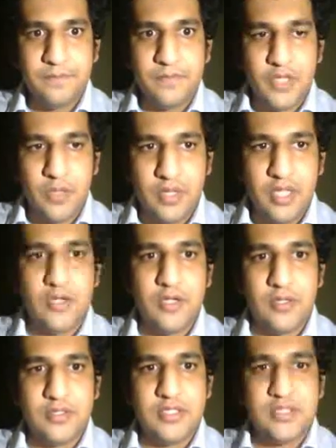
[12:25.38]
Okay,
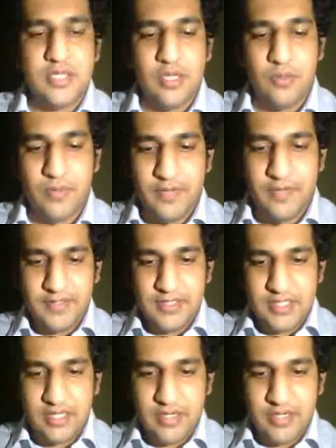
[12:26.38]
causes, now whenever there's
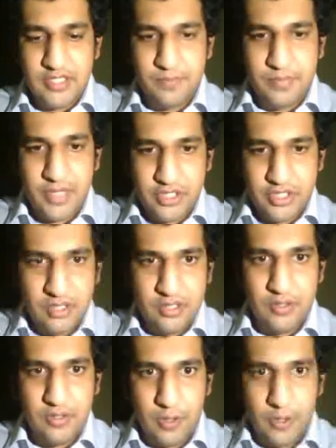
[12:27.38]
increased
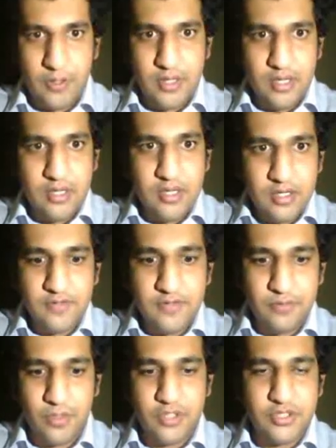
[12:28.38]
pressure on a nerve,
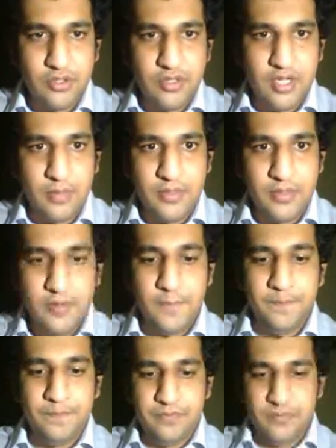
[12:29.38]
what's going to happen?
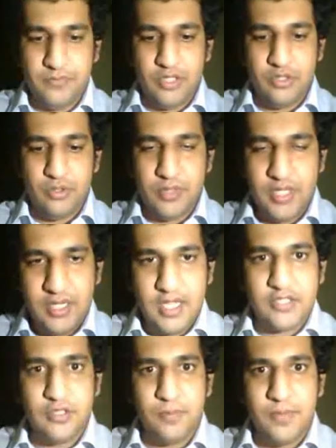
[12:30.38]
The routine
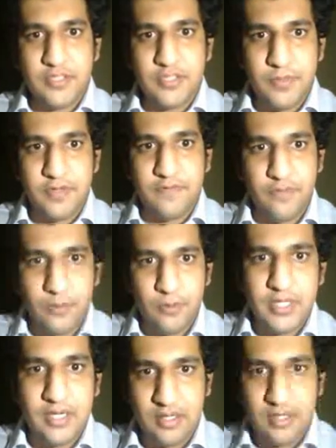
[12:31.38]
exoplasmic flow
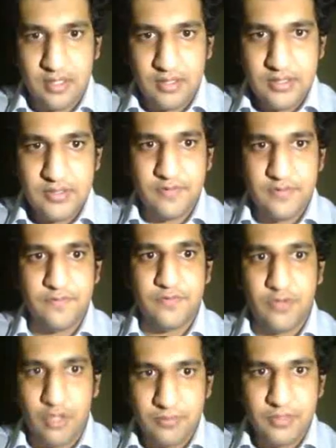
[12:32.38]
that occurs
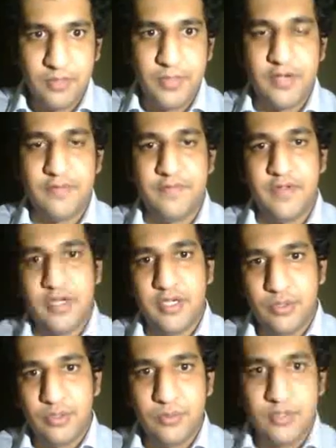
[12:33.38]
from the periphery
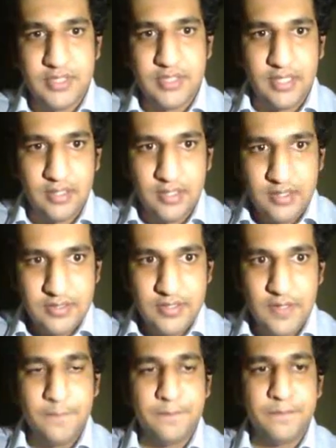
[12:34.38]
to the CNS
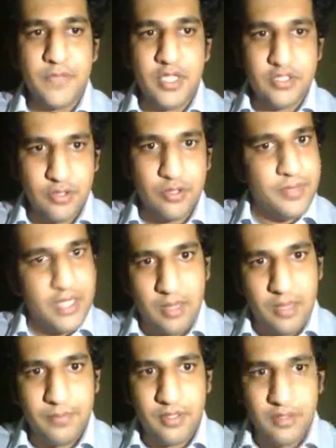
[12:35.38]
is going to be
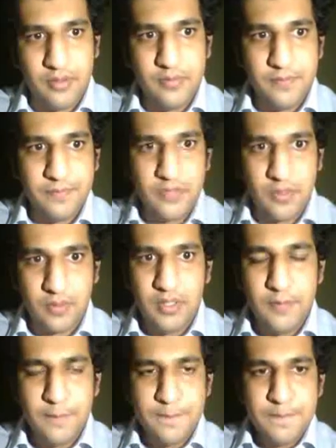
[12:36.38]
hampered.
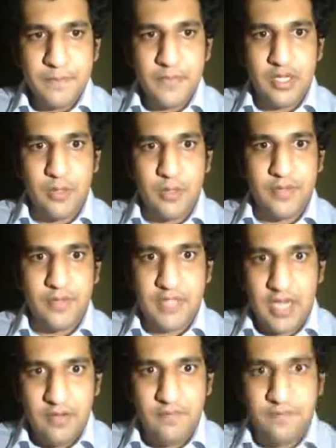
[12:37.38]
Okay, now if
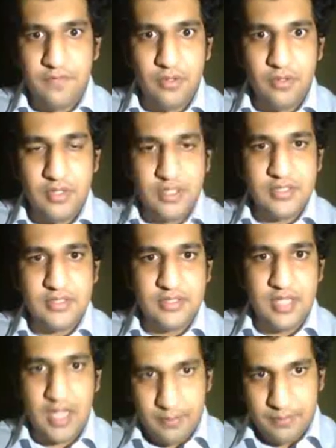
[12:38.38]
that flow is
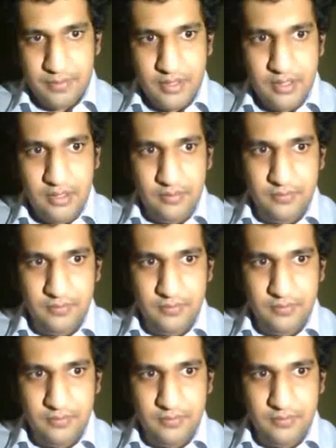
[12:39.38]
hampered,